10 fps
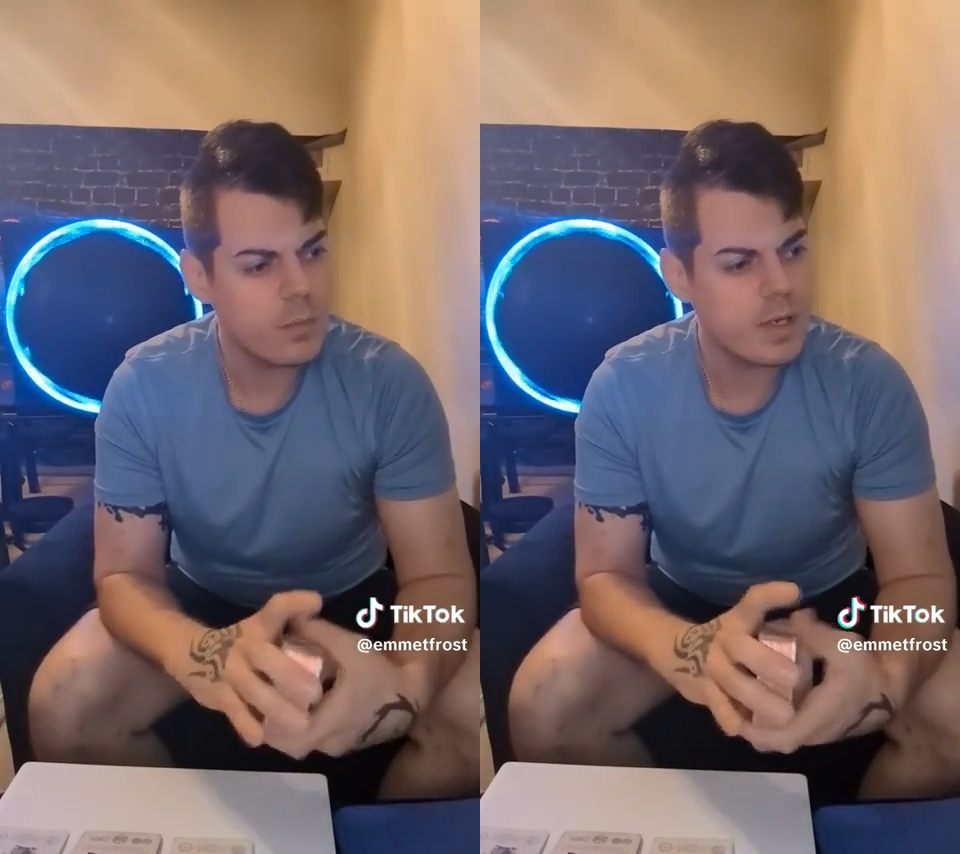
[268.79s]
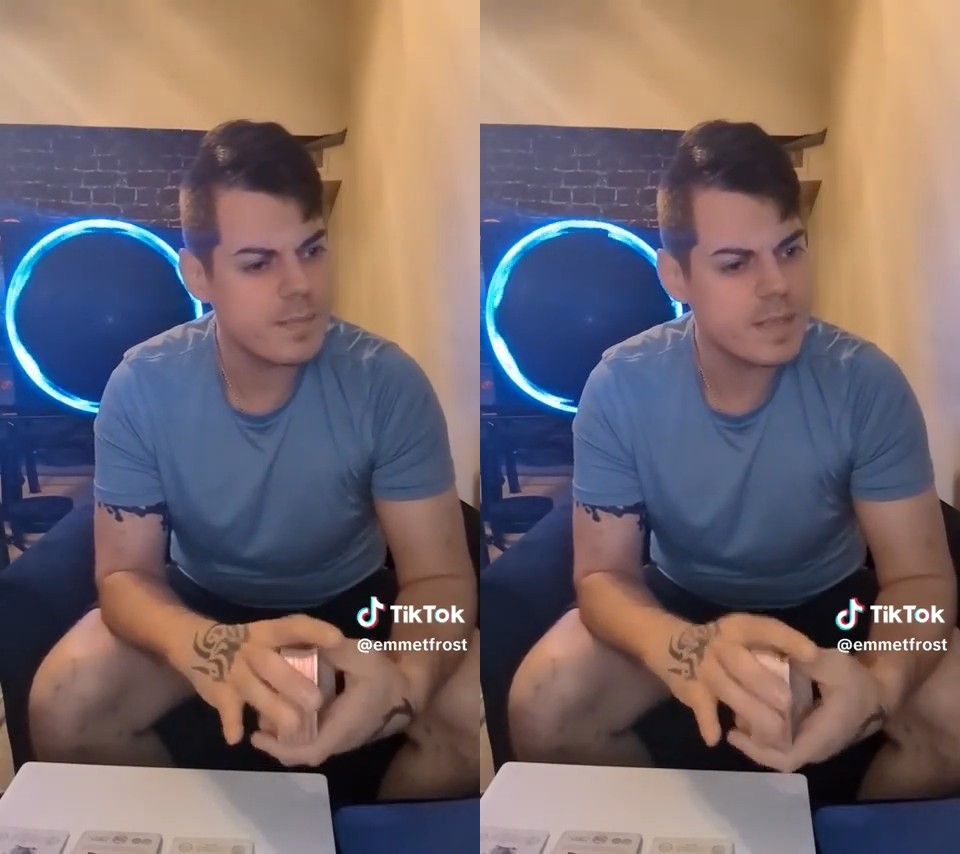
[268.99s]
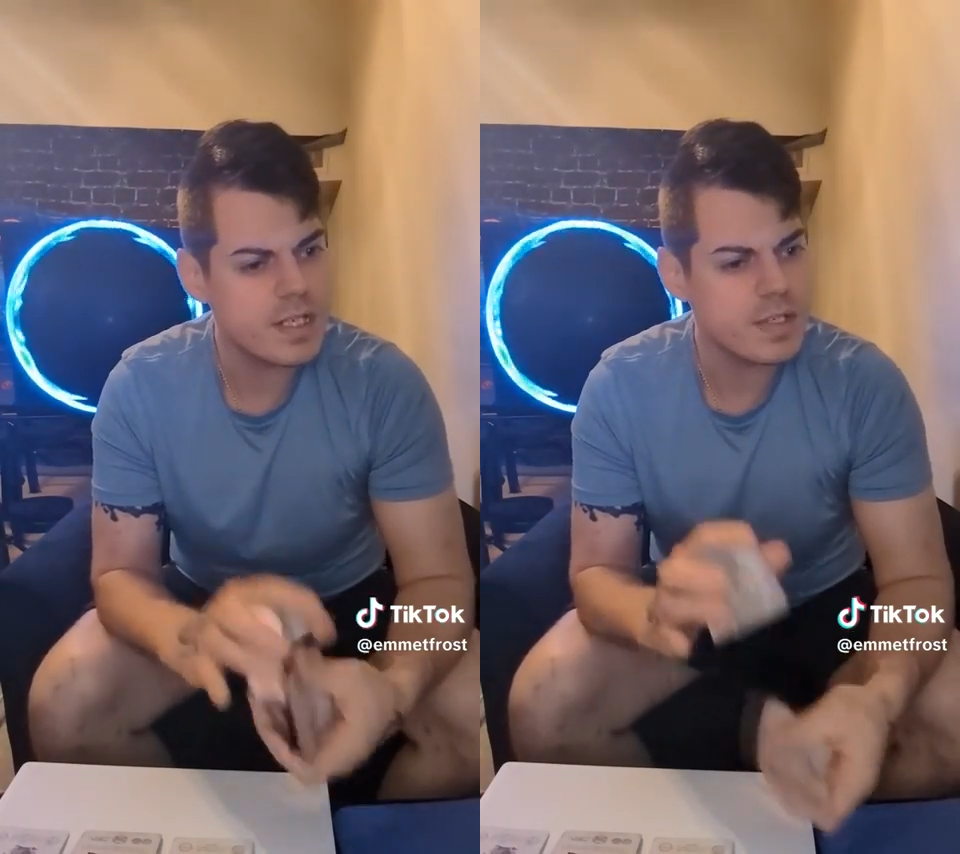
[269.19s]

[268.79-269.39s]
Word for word: wanted me to